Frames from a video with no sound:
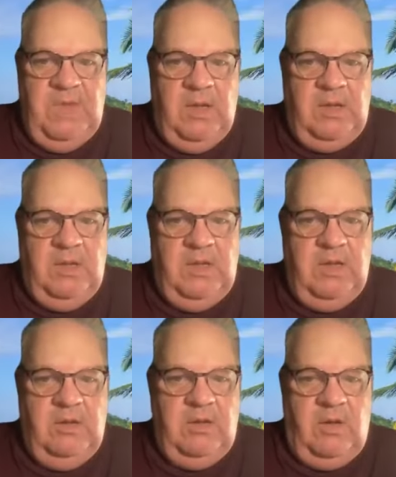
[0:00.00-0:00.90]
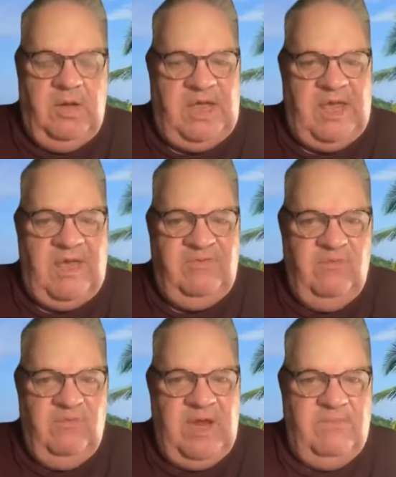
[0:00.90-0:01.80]
he
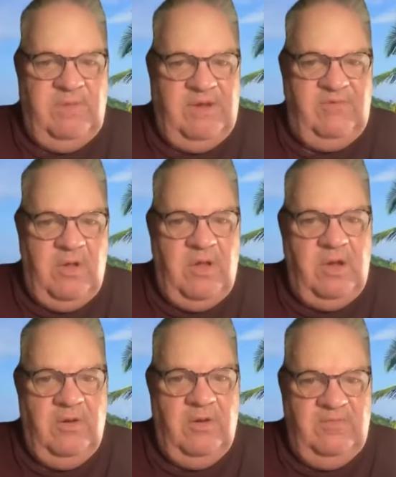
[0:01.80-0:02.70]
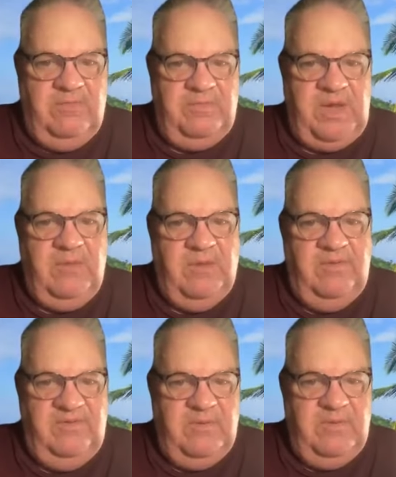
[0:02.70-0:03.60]
hasn't read, but he's heard a lot of people
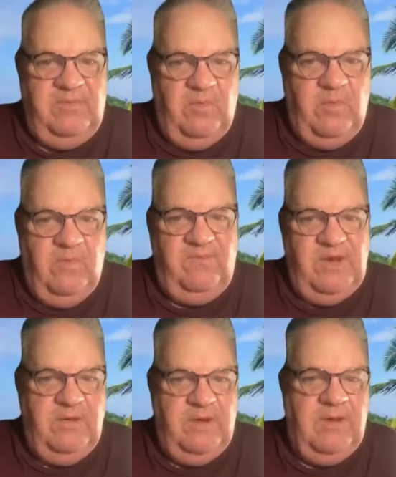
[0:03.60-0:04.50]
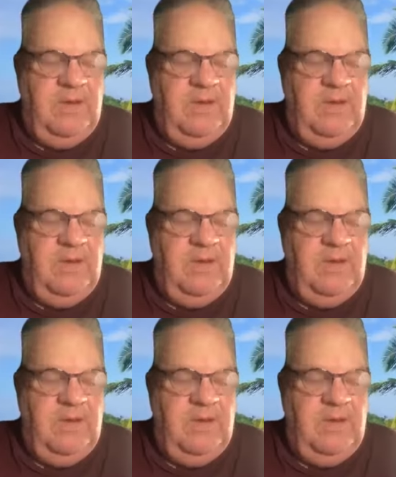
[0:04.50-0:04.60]
in spiritual warfare, and